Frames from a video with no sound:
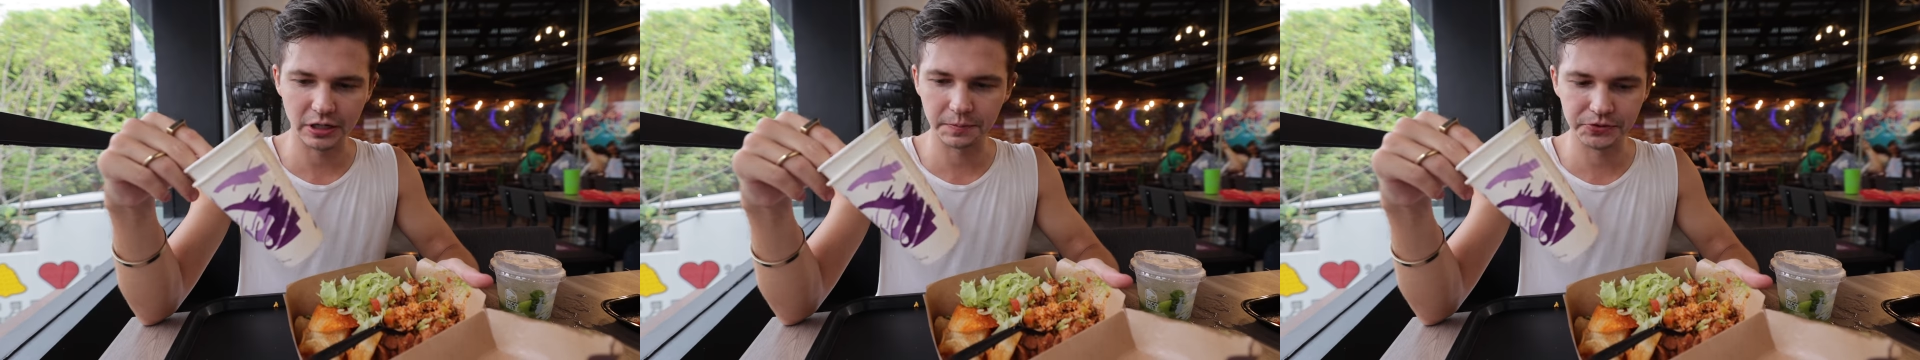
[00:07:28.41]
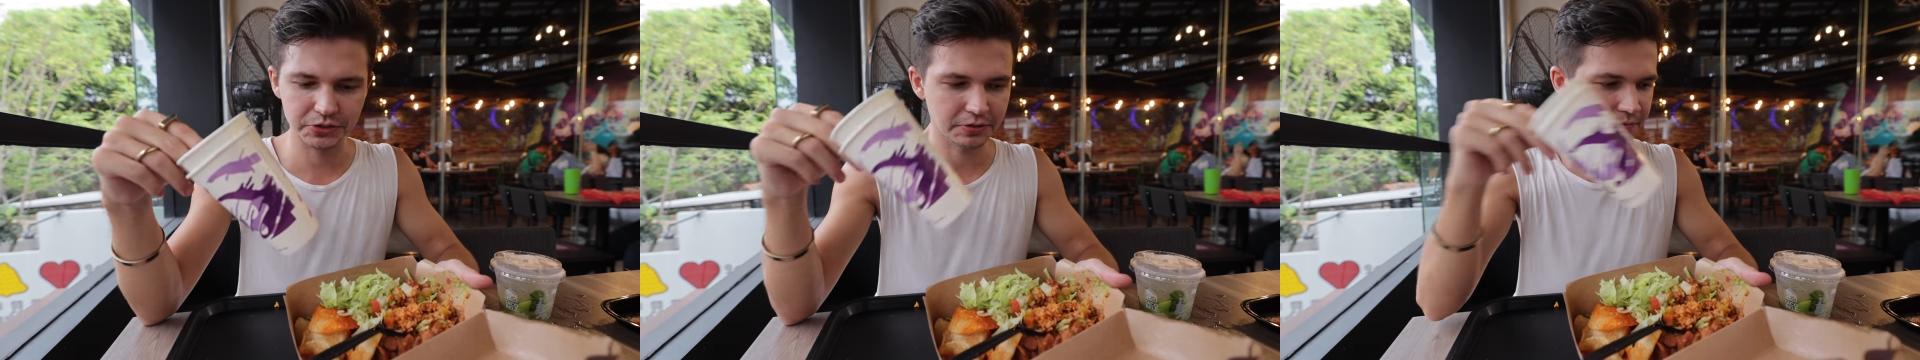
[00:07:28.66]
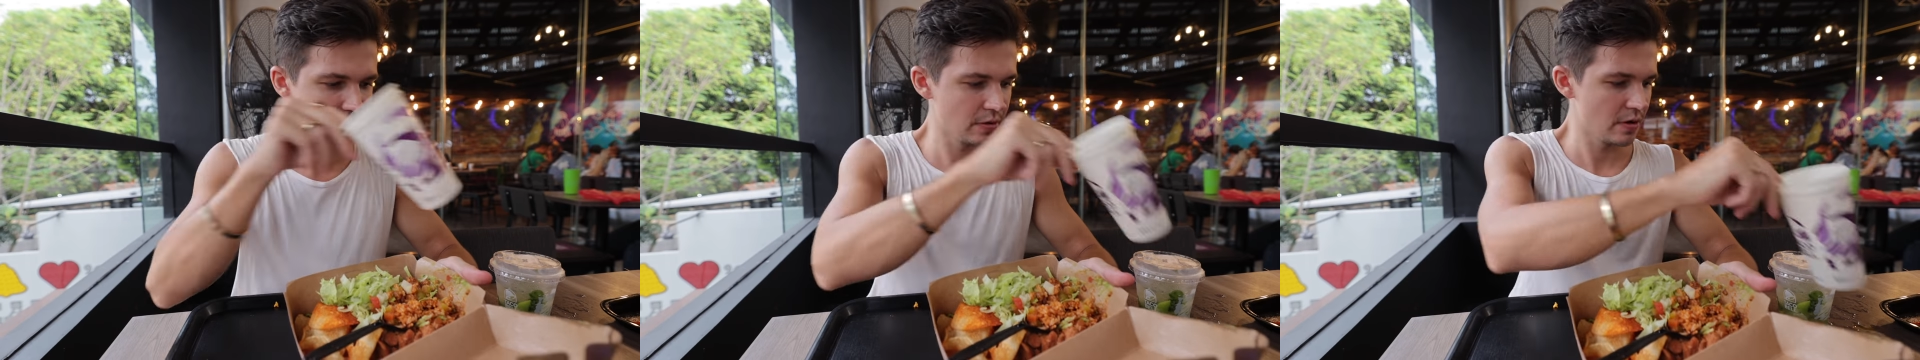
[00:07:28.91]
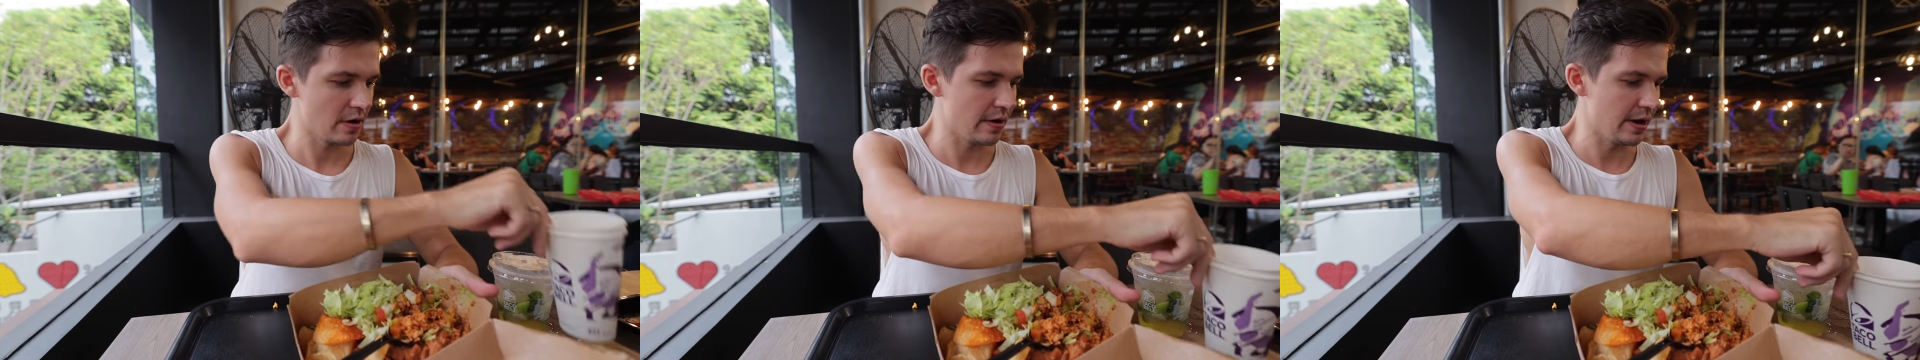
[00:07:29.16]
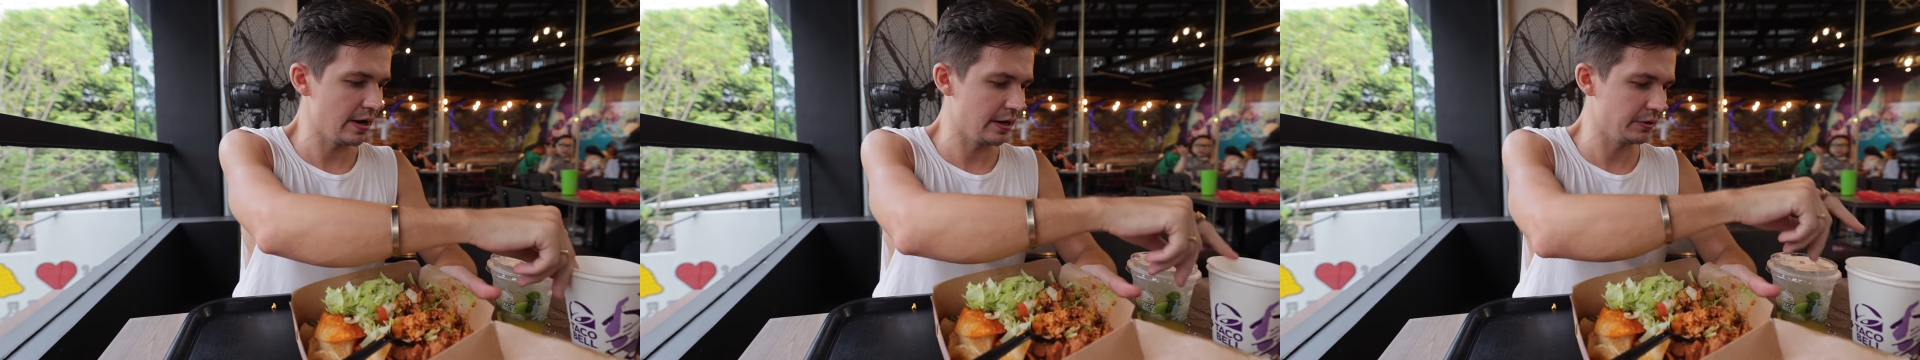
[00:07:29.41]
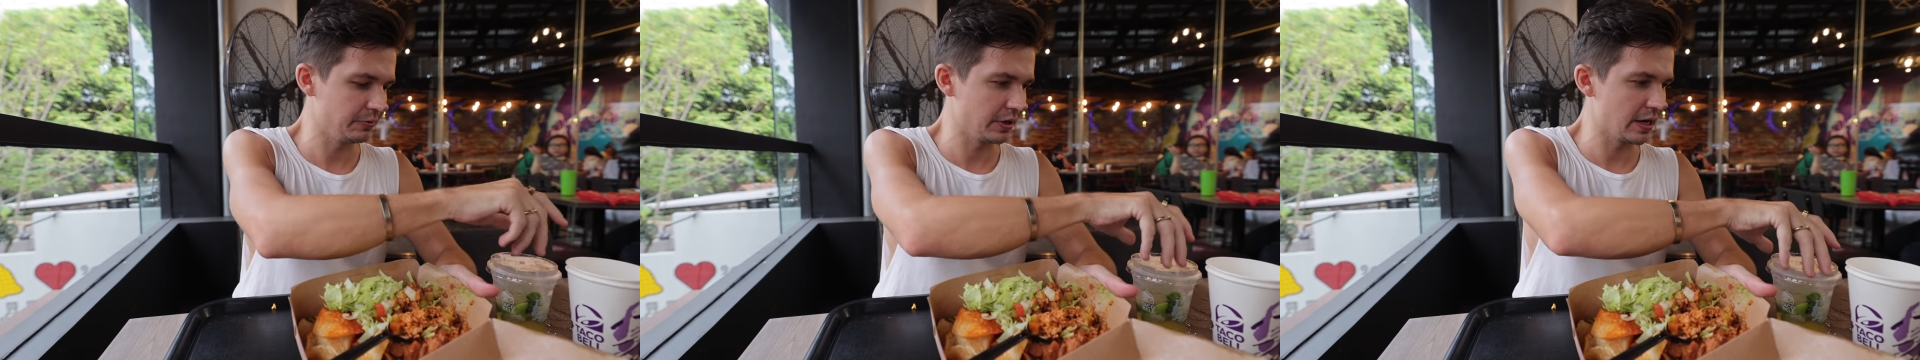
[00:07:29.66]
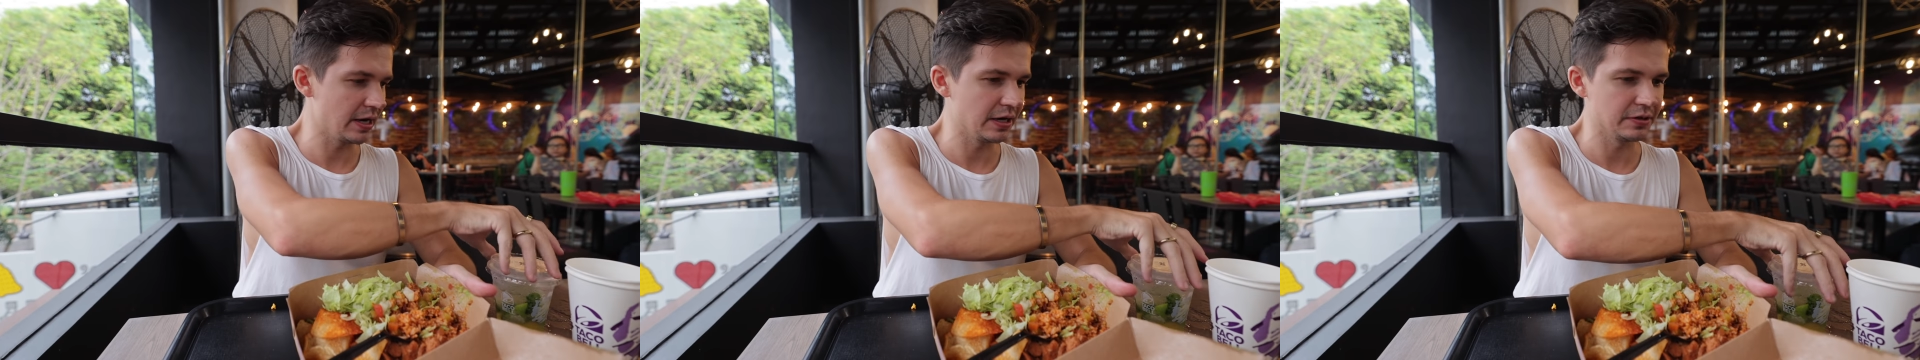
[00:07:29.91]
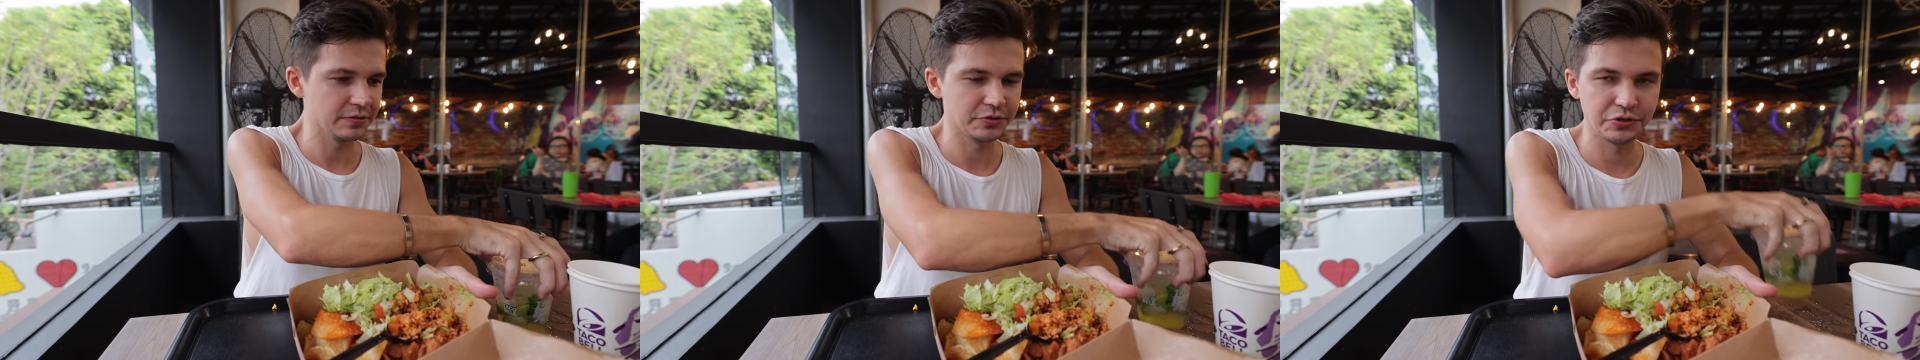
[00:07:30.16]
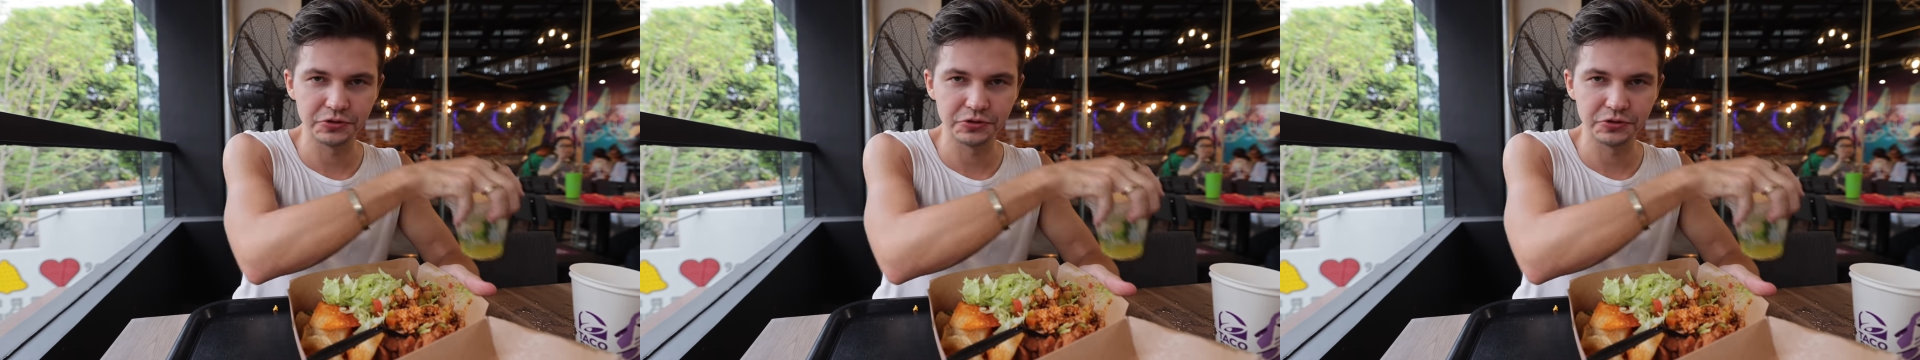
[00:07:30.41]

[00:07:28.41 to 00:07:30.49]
cups, and we got